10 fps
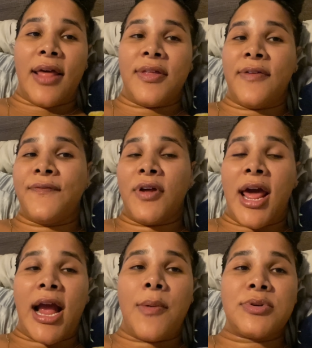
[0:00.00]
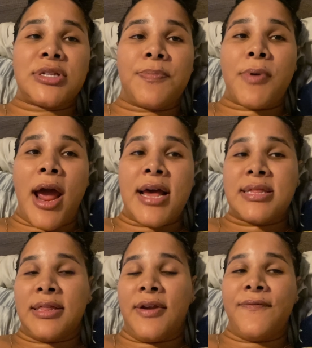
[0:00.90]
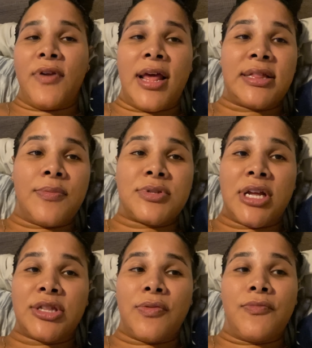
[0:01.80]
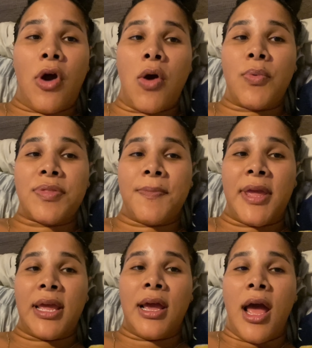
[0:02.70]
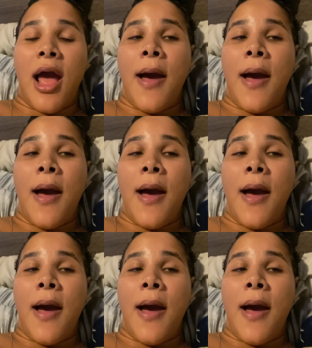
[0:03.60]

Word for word: I didn't feel like I was depressed. I didn't feel like there was nothing wrong with me.